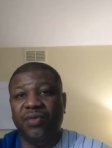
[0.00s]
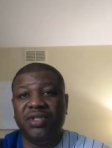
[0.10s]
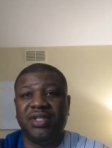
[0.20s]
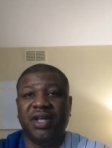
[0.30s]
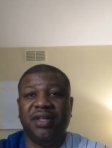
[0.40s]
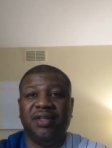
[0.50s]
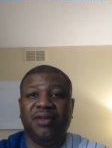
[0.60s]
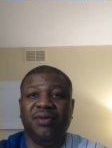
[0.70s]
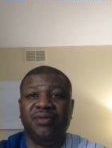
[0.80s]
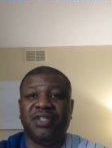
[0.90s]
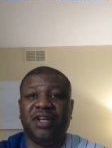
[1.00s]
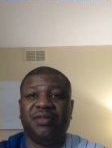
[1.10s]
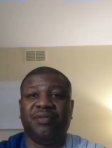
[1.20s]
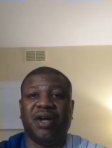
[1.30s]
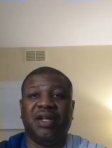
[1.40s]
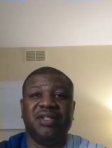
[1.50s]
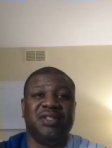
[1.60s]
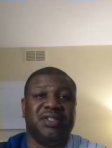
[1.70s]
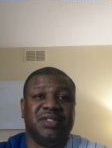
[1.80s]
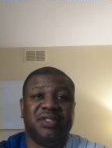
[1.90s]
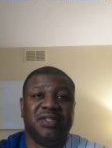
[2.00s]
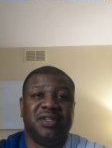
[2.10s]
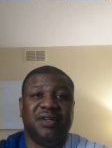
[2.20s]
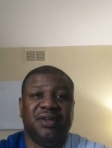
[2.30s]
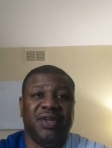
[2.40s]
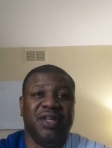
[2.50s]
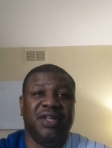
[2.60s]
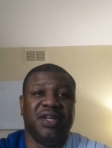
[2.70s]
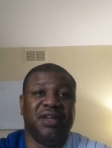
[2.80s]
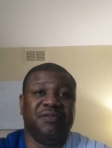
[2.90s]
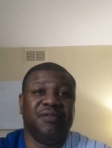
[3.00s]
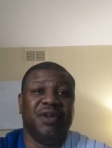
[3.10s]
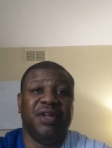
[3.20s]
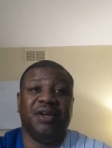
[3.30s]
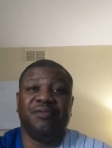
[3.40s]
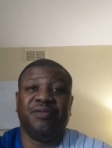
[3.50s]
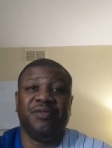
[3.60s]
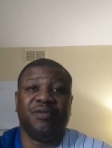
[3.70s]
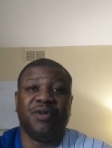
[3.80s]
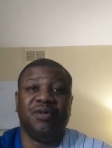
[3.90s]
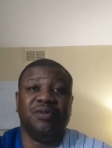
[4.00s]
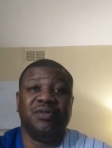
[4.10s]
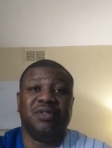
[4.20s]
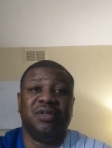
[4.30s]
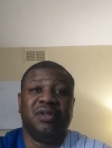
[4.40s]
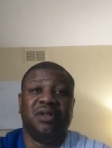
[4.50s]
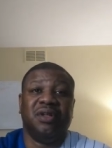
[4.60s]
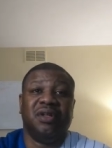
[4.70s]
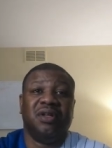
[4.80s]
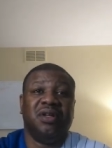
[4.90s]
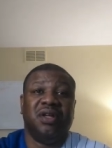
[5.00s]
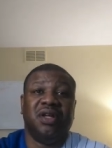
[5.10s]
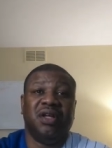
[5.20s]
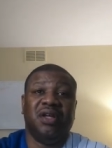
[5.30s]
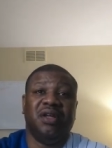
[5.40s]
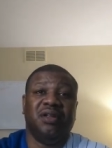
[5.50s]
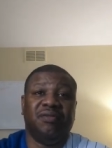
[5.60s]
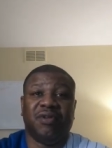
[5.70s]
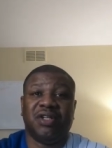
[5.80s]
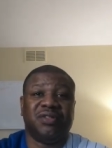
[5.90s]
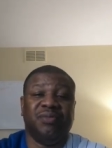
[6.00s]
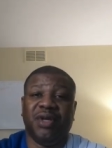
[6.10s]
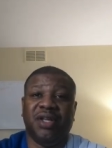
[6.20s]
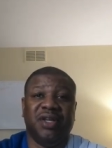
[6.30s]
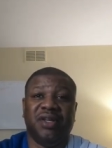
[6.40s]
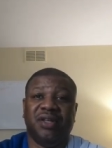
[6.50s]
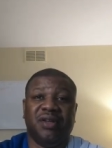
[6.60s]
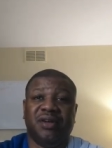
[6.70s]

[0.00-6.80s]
what's that dude, Seth Rollins? You know, he need to get freed up from the roads and WrestleMania, you